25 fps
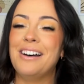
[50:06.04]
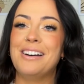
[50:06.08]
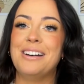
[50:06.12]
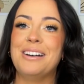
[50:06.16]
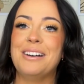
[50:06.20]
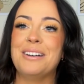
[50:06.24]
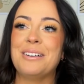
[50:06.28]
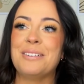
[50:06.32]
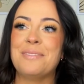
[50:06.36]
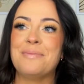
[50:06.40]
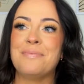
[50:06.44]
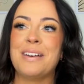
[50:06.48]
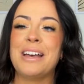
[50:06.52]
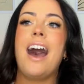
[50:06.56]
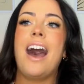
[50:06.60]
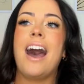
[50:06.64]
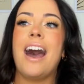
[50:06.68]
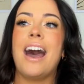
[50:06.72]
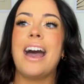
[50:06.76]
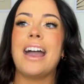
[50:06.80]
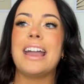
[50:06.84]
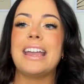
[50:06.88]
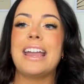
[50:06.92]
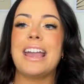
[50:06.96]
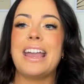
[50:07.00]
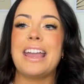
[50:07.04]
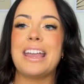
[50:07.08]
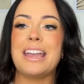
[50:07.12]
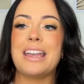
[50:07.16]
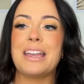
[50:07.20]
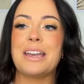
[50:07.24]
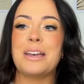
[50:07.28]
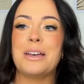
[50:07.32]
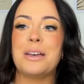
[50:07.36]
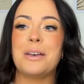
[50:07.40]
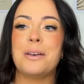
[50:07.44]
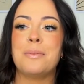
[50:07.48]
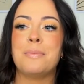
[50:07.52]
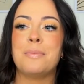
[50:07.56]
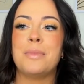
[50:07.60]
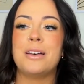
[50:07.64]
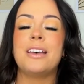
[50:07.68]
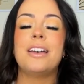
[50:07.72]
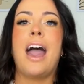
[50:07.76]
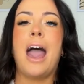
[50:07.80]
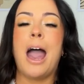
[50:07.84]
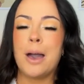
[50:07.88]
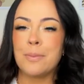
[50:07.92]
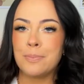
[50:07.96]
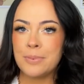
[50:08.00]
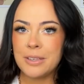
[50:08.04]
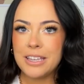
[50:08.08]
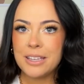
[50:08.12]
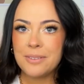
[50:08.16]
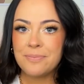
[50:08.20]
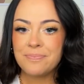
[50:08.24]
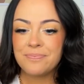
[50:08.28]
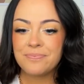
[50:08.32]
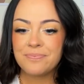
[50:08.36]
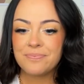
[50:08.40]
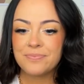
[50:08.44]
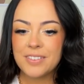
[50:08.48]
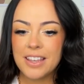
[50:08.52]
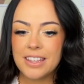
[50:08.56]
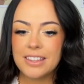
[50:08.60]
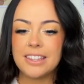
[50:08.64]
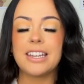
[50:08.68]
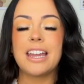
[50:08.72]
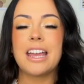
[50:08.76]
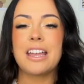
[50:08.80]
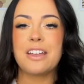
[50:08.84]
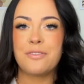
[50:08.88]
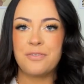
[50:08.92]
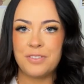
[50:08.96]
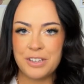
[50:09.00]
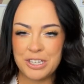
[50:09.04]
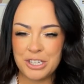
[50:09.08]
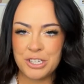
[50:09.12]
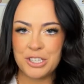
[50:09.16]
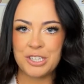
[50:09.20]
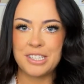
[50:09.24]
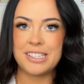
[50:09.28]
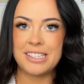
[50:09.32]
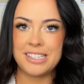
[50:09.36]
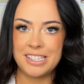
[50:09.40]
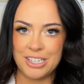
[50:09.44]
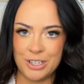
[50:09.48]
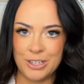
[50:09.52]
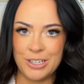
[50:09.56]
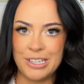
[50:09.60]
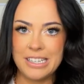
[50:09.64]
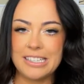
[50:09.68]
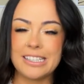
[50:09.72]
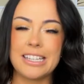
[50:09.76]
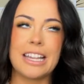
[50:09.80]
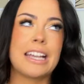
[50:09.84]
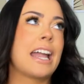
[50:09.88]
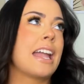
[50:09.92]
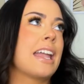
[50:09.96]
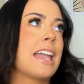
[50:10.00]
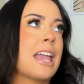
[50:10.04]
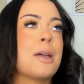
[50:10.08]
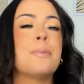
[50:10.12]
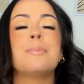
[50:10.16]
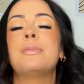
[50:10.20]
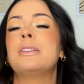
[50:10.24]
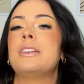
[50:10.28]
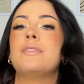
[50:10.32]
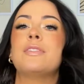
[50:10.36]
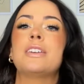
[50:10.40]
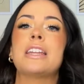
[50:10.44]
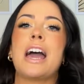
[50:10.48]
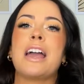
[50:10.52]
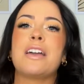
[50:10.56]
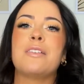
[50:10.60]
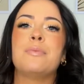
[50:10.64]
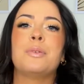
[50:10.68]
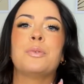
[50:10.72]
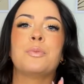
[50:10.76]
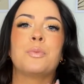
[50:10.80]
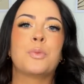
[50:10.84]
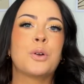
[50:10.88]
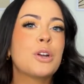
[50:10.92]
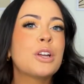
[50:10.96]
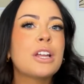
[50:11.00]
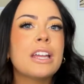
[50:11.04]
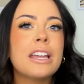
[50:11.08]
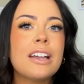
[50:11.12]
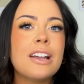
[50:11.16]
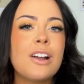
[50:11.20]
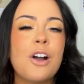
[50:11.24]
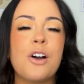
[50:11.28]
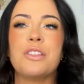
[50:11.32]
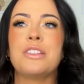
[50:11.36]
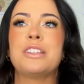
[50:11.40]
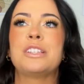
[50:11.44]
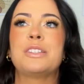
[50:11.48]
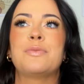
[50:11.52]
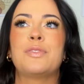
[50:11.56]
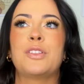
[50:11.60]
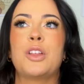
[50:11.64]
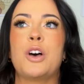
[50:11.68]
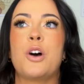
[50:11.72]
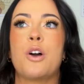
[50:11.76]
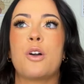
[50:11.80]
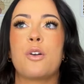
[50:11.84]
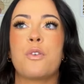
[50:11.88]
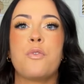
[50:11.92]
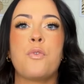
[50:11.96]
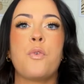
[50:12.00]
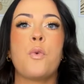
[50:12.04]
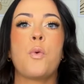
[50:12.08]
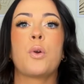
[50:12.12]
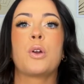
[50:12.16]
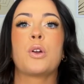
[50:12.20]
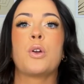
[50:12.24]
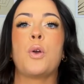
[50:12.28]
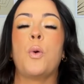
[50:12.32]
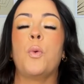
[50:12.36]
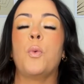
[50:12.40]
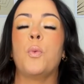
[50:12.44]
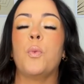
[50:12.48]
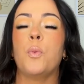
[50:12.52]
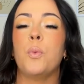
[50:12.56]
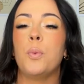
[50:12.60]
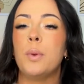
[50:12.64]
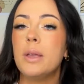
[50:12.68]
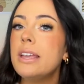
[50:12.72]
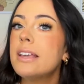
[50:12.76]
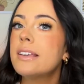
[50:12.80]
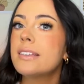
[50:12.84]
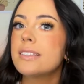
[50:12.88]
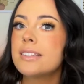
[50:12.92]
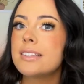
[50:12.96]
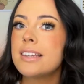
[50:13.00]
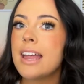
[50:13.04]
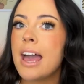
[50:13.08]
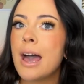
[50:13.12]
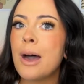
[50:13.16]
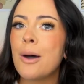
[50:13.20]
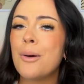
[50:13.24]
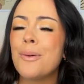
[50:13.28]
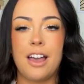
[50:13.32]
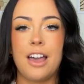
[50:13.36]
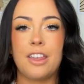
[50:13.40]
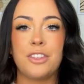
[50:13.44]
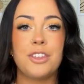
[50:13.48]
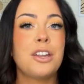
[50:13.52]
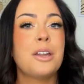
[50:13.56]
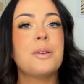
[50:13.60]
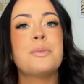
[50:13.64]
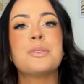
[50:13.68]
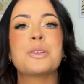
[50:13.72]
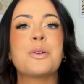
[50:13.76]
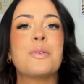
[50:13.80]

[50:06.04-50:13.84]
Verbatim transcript: um, I am happy that I have finished this series. Like, I can't believe it. I've been working on this vlog for weeks now. I thought I was